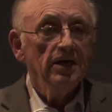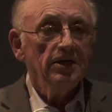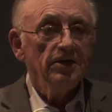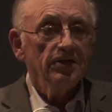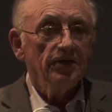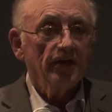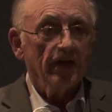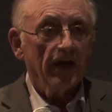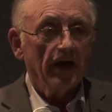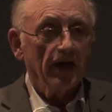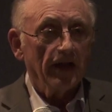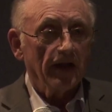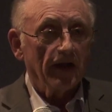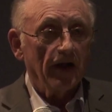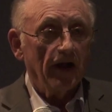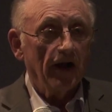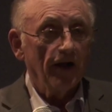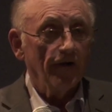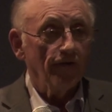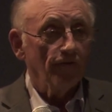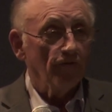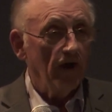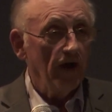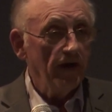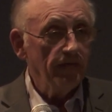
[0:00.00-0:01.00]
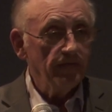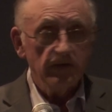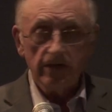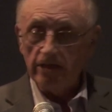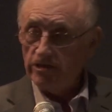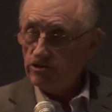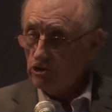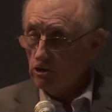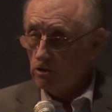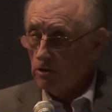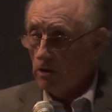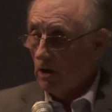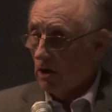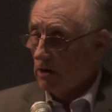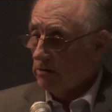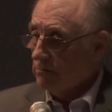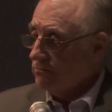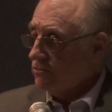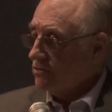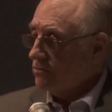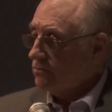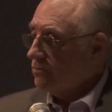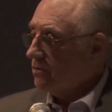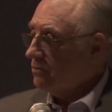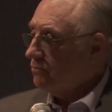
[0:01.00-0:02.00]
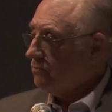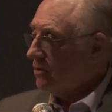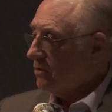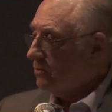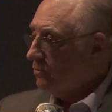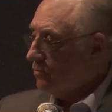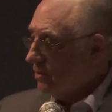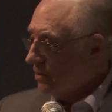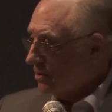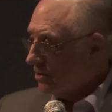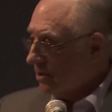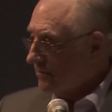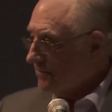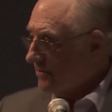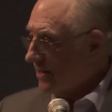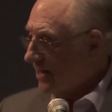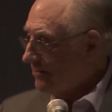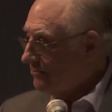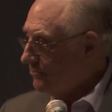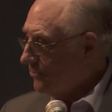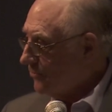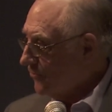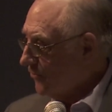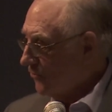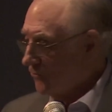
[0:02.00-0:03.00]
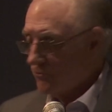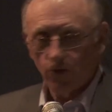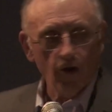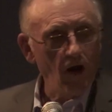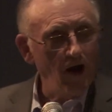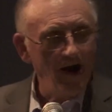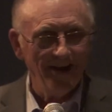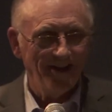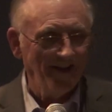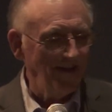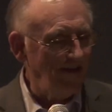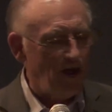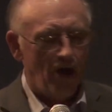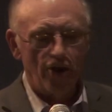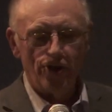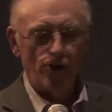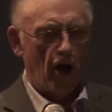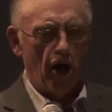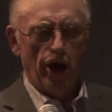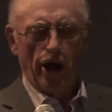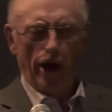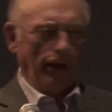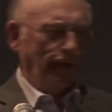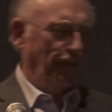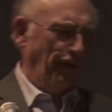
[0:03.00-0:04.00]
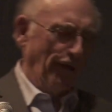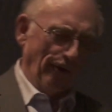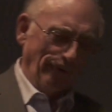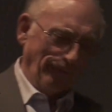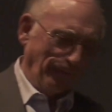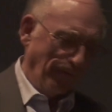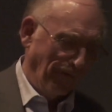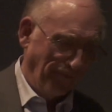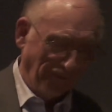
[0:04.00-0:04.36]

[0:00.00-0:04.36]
I got a car and driver, and I said, oh, we'll come down with you. No. No.